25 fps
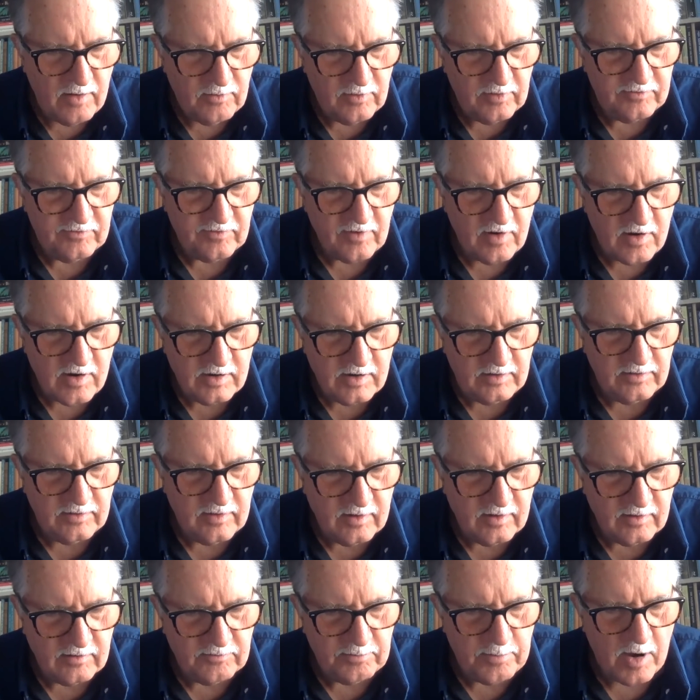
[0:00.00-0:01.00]
a sign
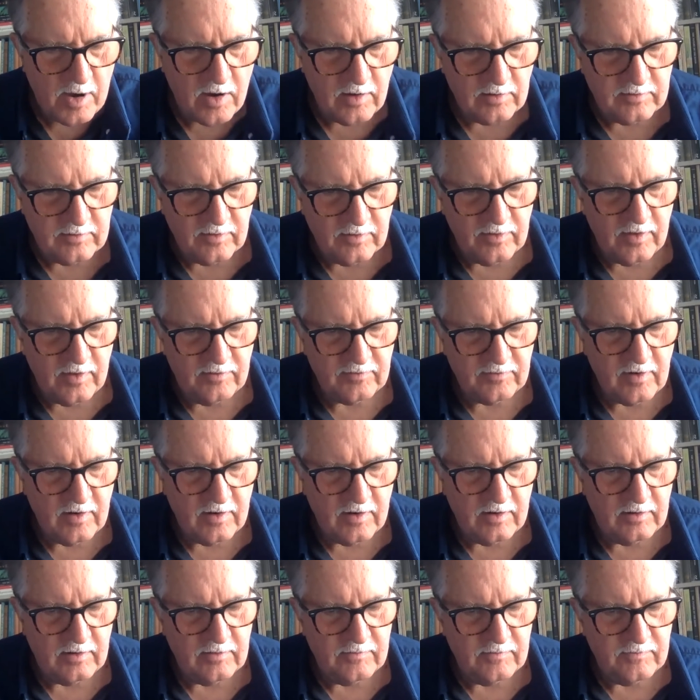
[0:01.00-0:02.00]
that's part of this
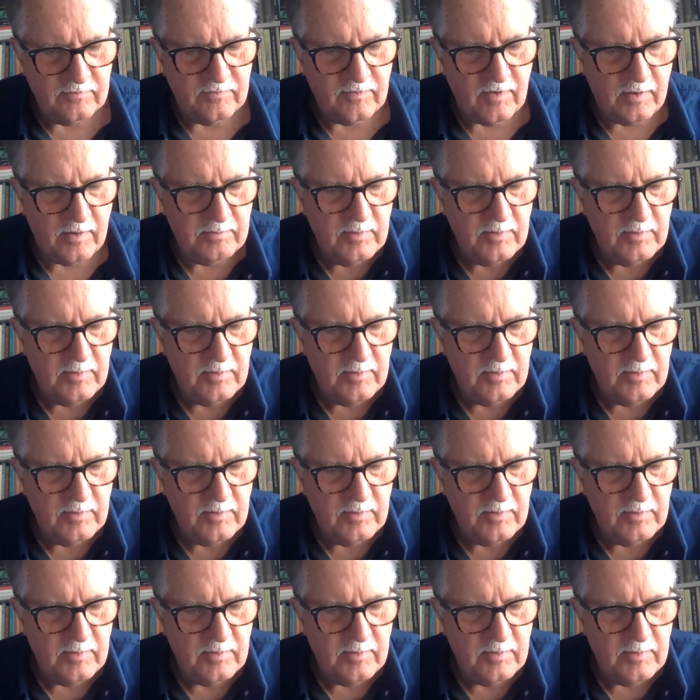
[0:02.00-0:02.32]
kind of